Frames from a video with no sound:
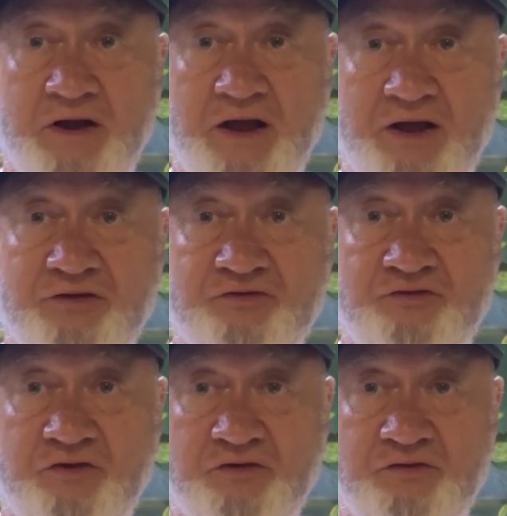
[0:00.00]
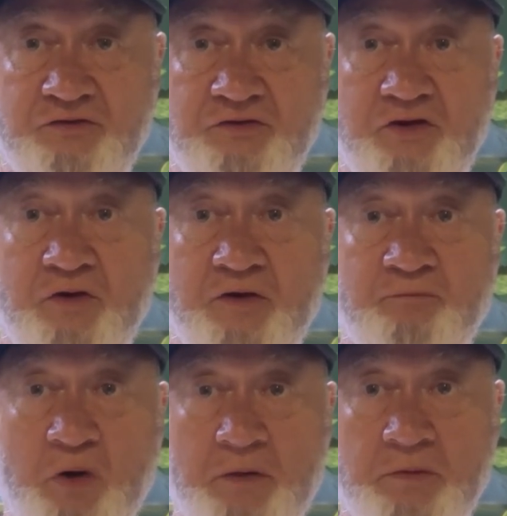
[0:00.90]
as you
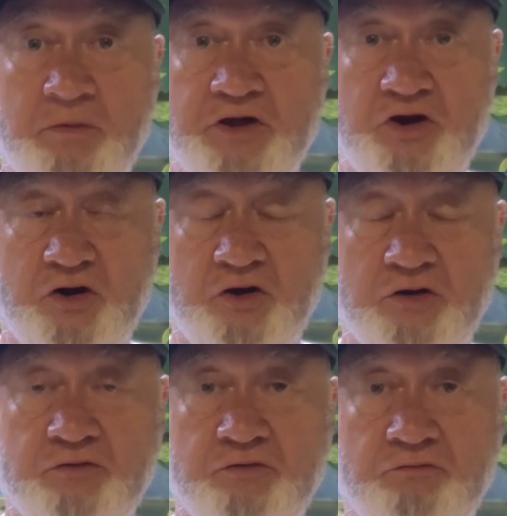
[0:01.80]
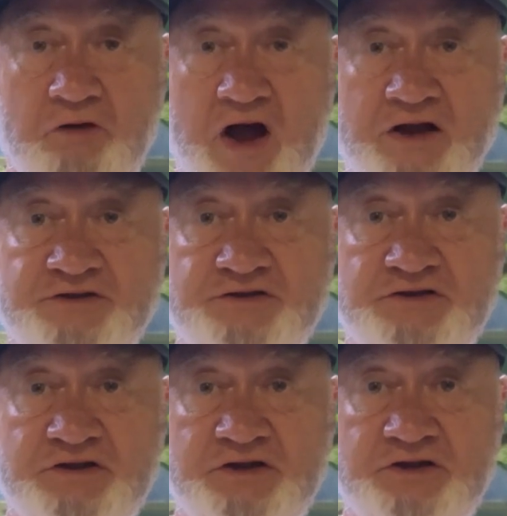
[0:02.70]
have probably heard,
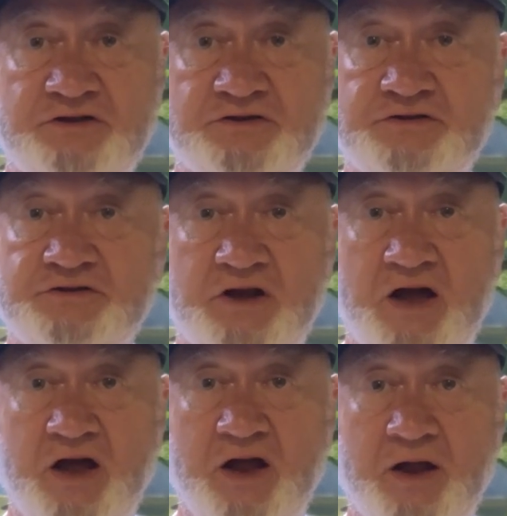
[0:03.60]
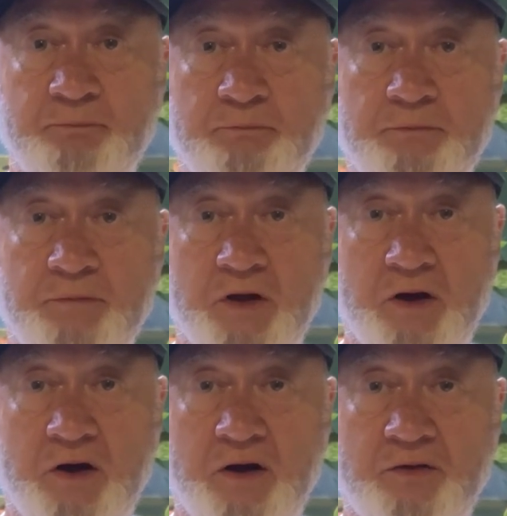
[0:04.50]
rice is the
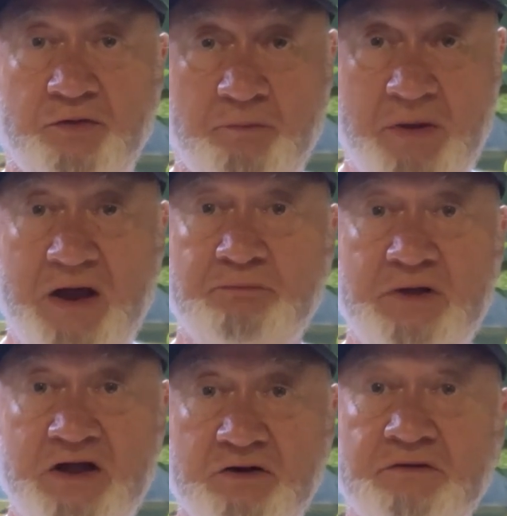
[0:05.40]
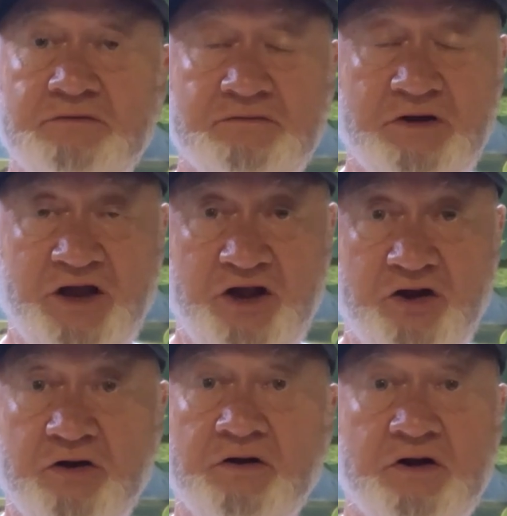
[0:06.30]
main meal
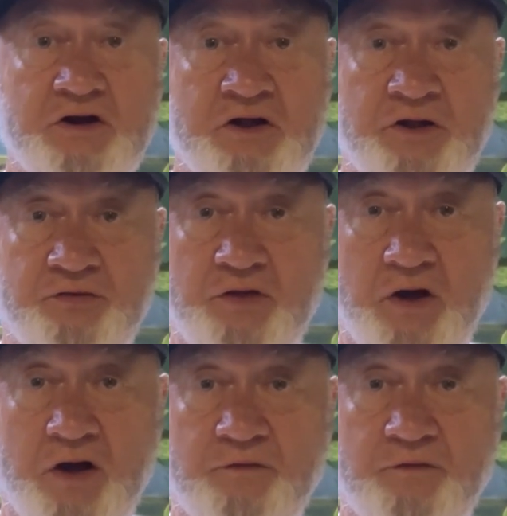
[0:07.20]
here. The